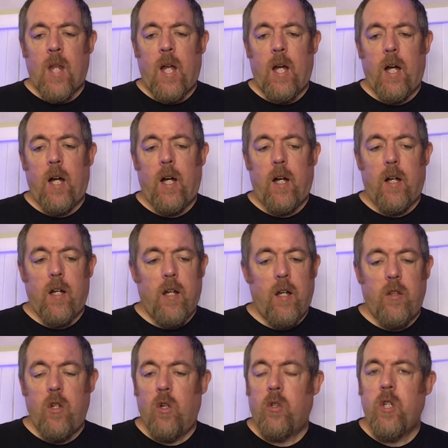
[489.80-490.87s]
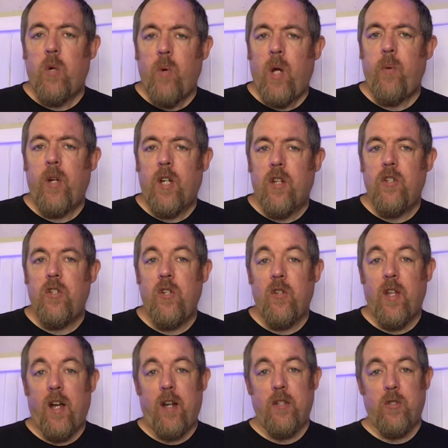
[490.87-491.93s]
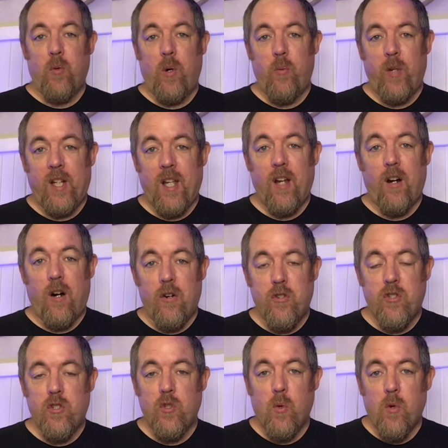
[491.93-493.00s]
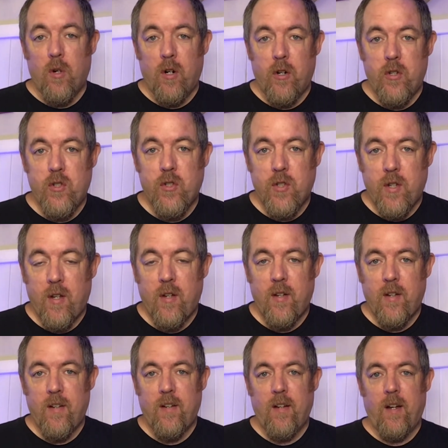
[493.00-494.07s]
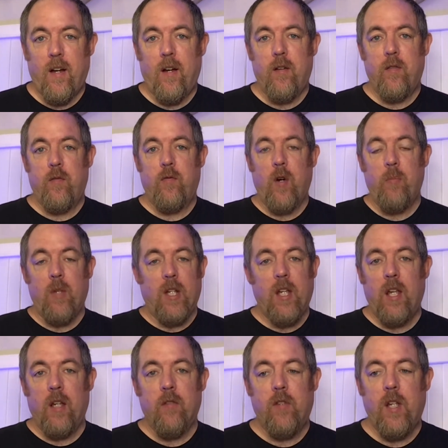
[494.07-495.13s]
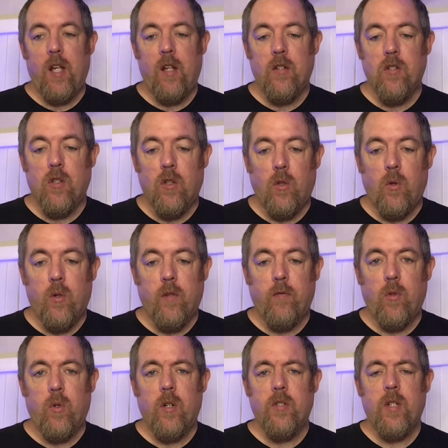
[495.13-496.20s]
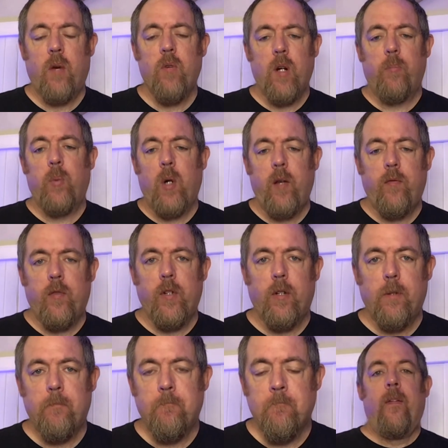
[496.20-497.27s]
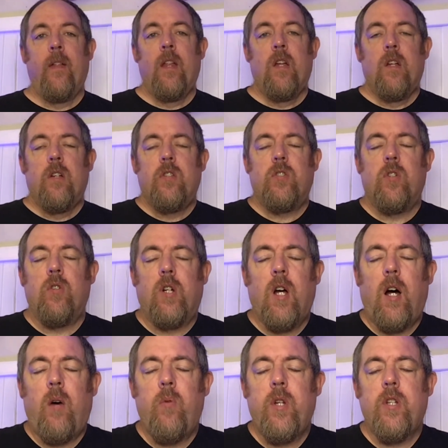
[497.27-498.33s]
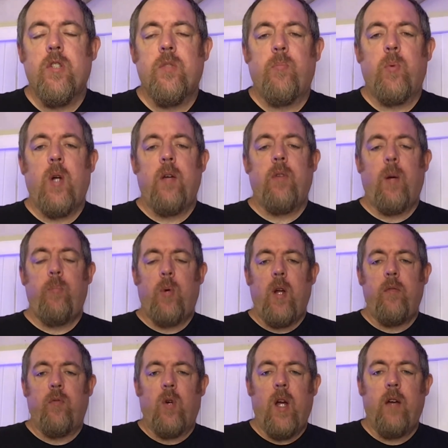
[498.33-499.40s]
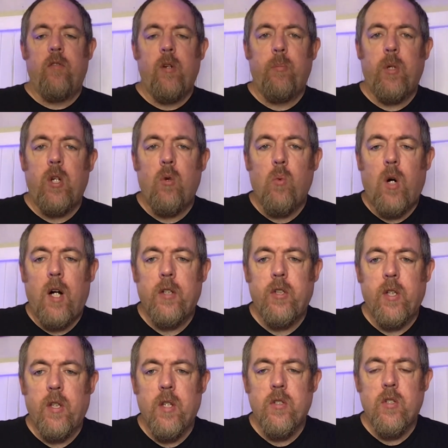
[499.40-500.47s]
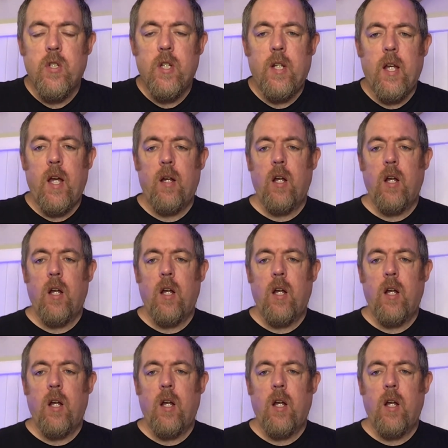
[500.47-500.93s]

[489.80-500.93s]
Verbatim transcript: Uh, and the only way we can do that is when we get our source uh, from the King of Kings and the Lord of Lords. I want to pray for you. So, God, we just pray. I pray for everybody watching this today.